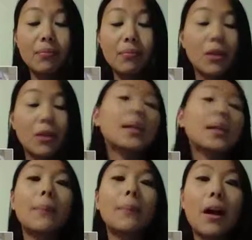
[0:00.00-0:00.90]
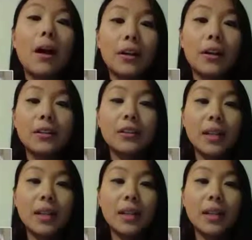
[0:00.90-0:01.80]
mostly
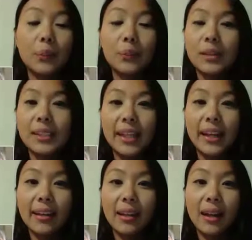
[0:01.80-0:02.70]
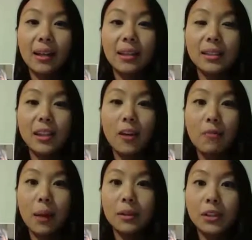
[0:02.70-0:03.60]
bloggers. I would say that a
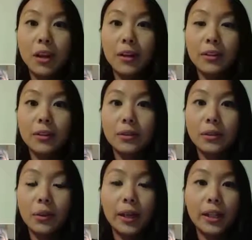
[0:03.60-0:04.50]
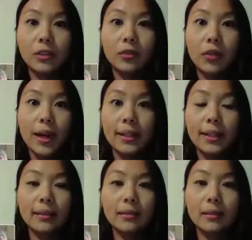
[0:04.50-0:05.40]
self-published author's greatest friend
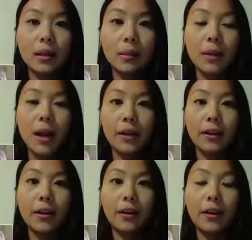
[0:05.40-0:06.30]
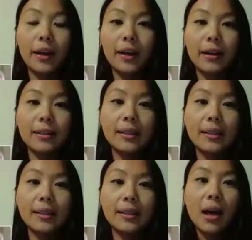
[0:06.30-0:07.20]
is a blogger. And
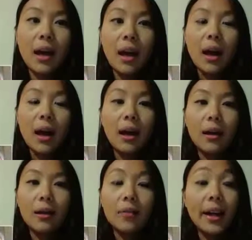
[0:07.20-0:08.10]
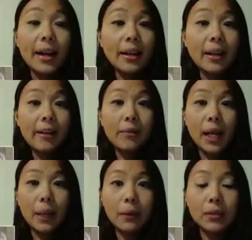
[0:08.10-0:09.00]
I have been
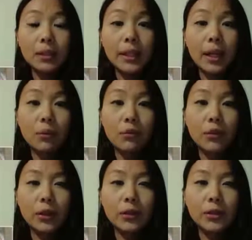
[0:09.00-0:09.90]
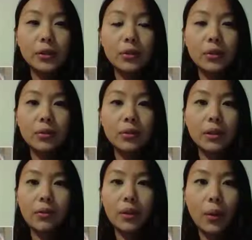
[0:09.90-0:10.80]
able to get reviews through
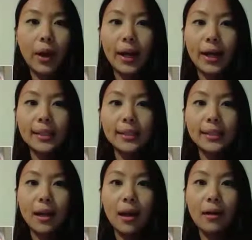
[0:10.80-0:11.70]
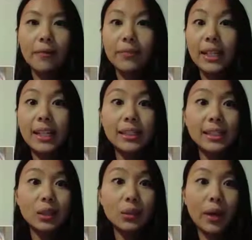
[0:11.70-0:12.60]
different ways. The
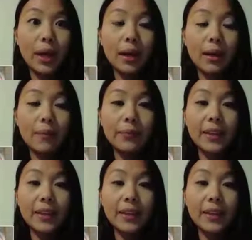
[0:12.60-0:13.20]
easiest way